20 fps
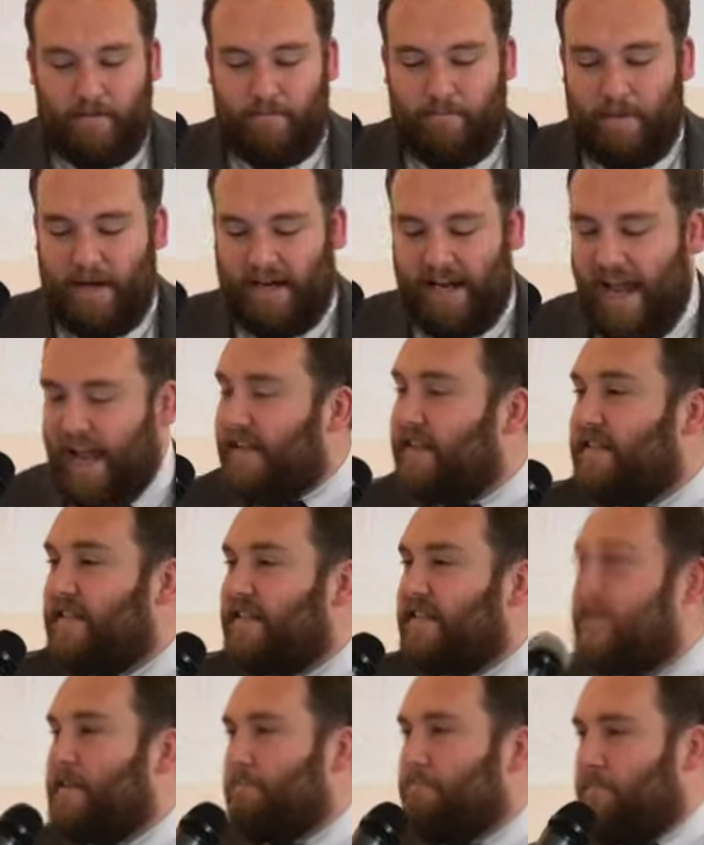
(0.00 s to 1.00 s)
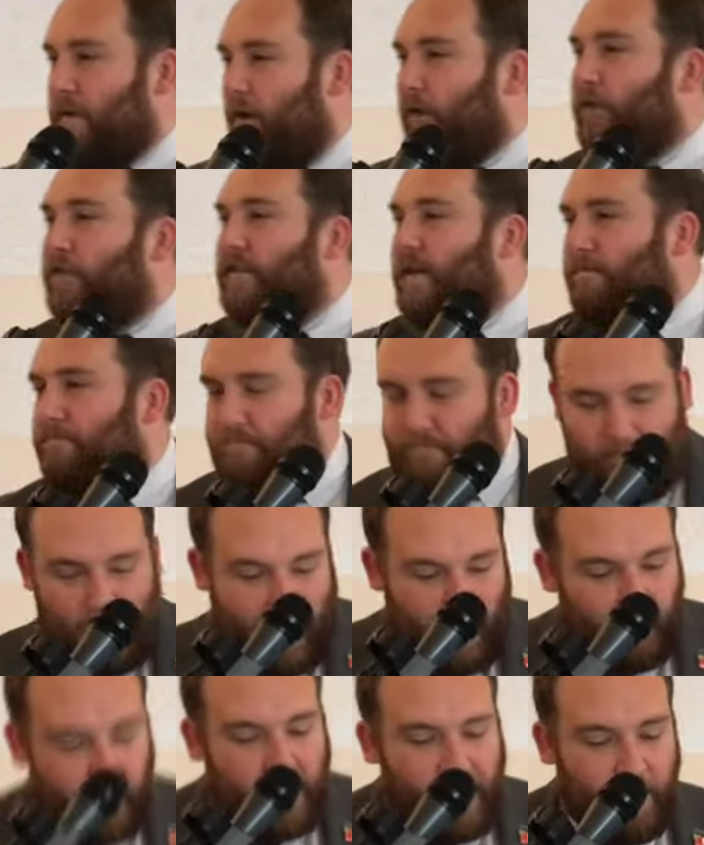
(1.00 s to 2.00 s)
begins to build a
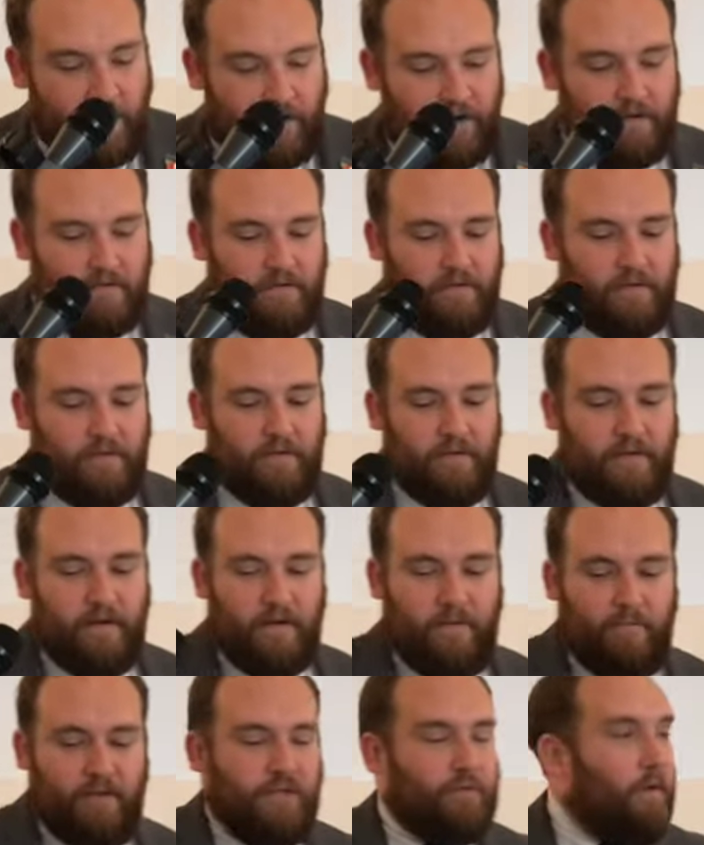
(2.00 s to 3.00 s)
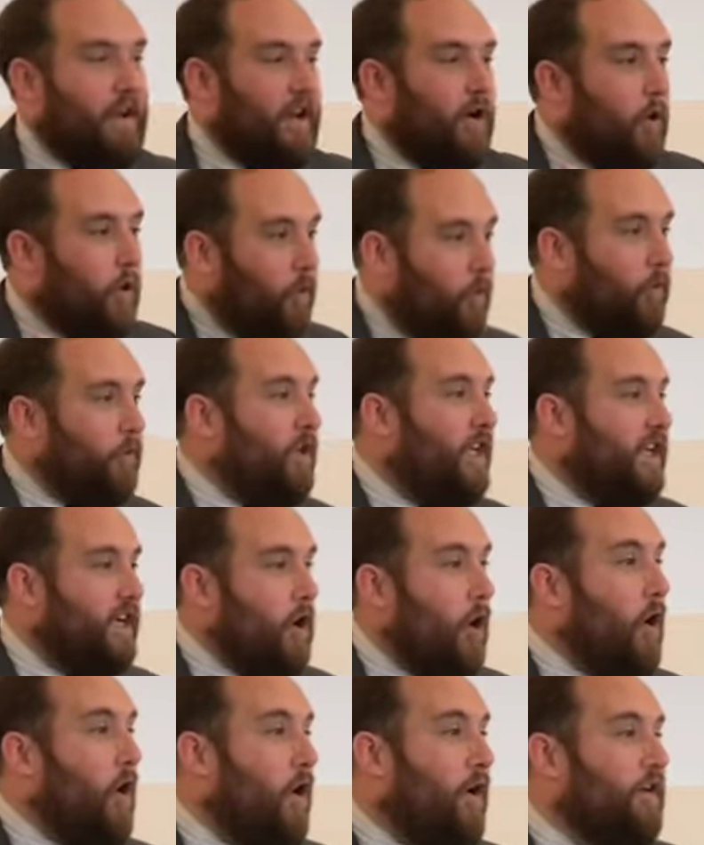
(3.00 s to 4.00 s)
barrier between a holy
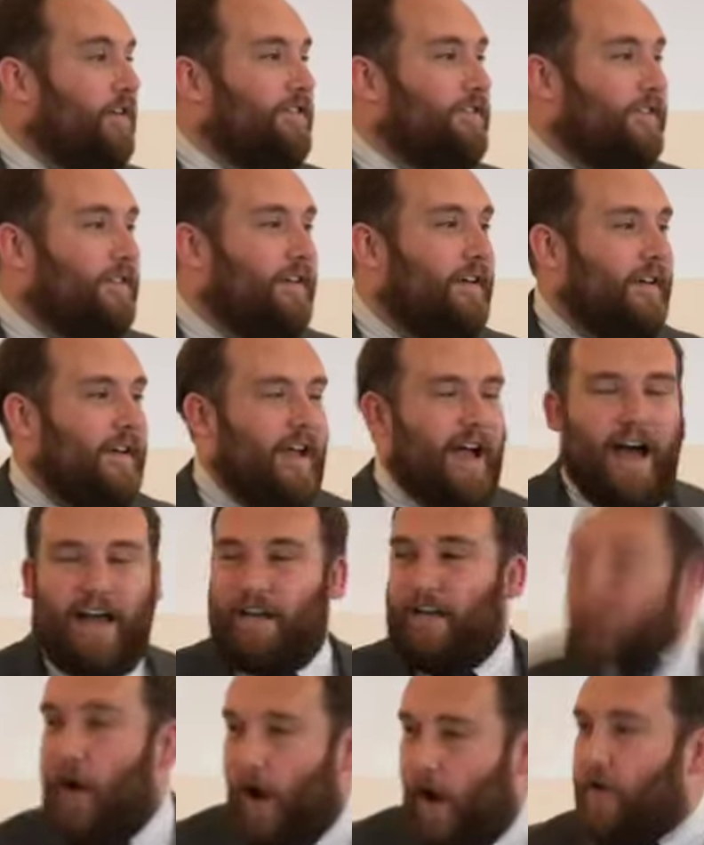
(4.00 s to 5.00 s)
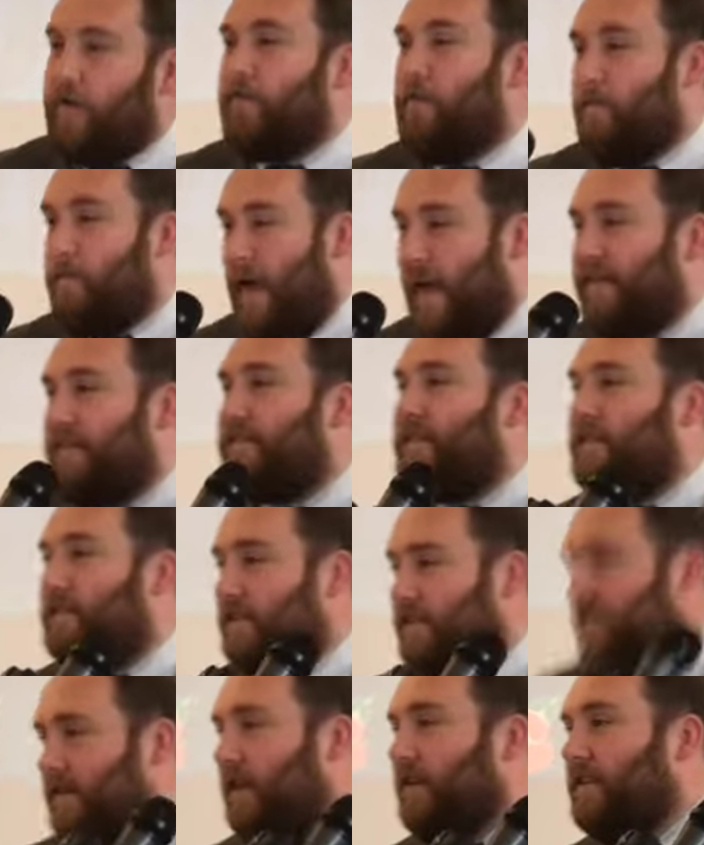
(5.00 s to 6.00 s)
God and an unrepentant
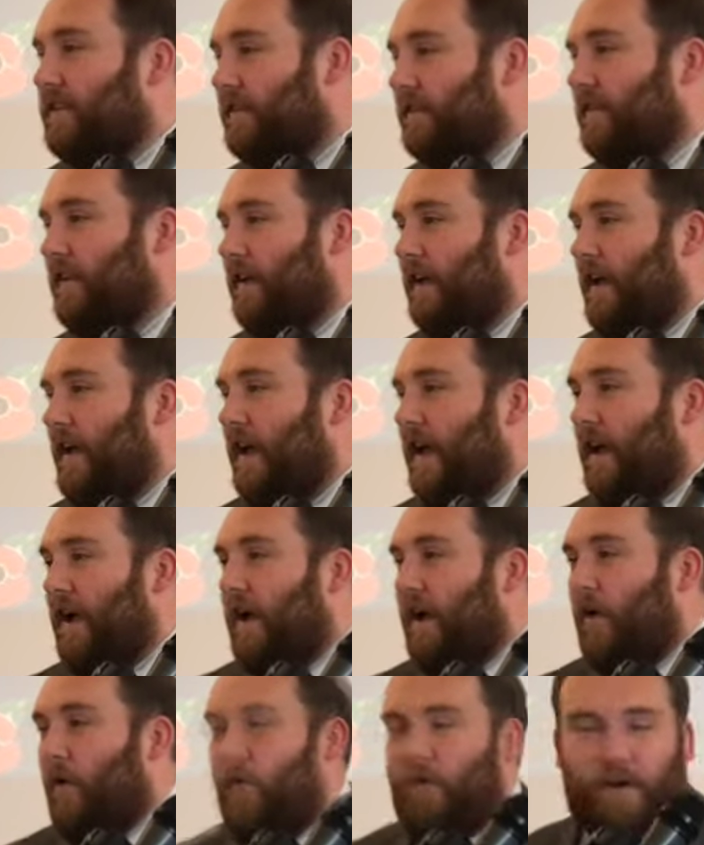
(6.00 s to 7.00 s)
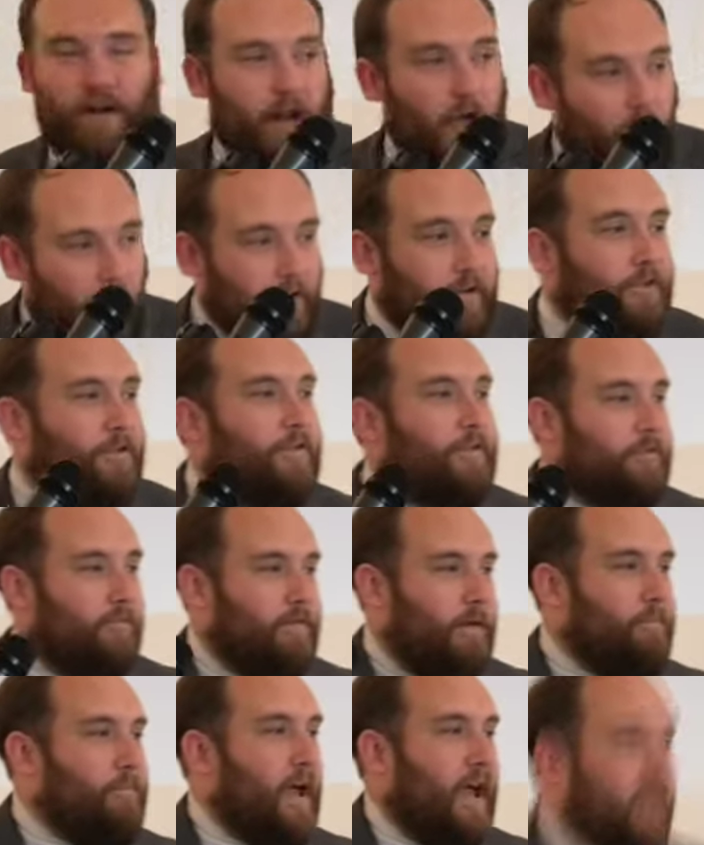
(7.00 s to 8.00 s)
son or an
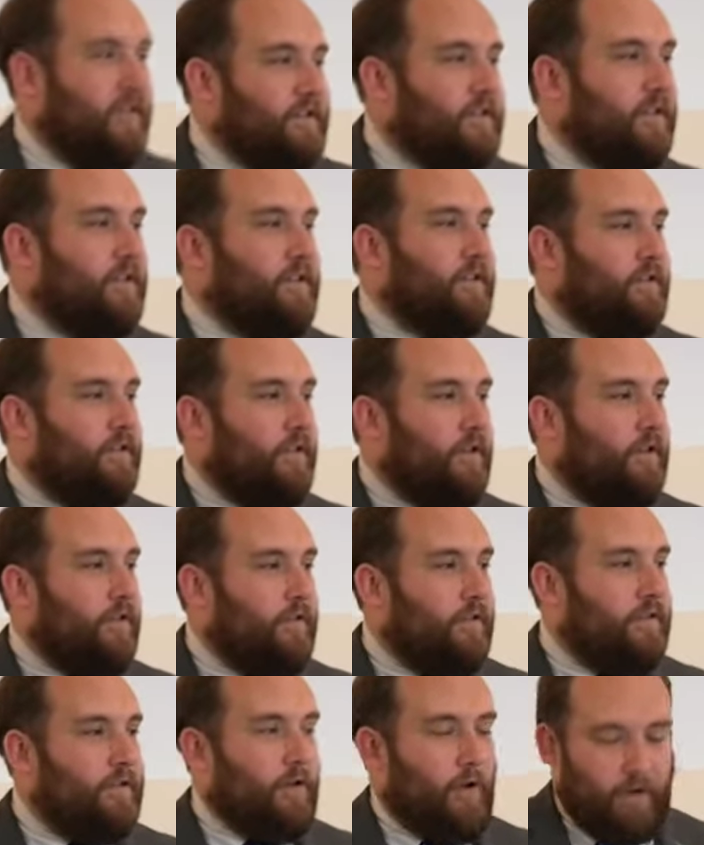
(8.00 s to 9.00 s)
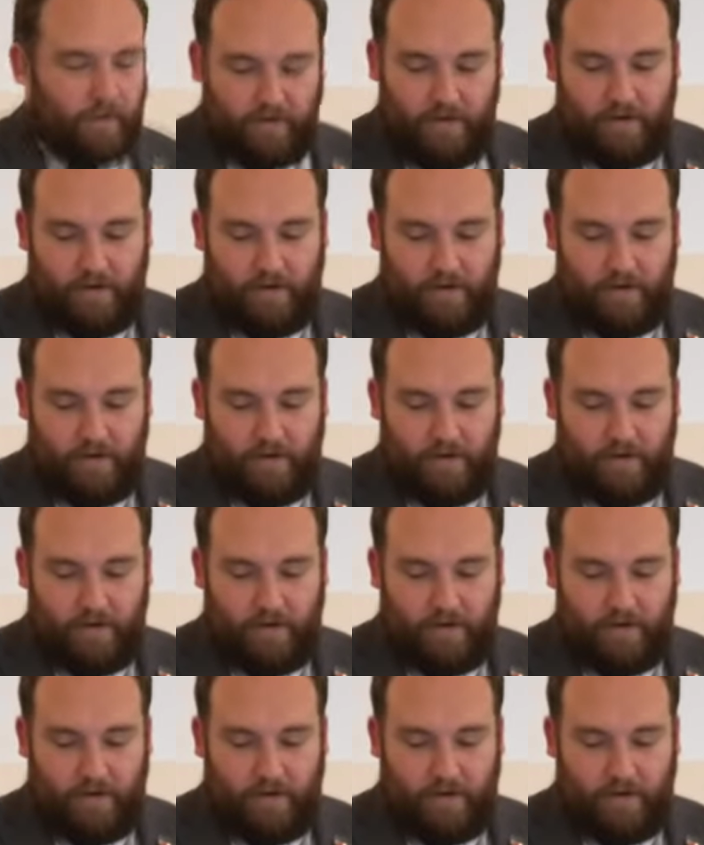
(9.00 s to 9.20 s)
unrepentant daughter.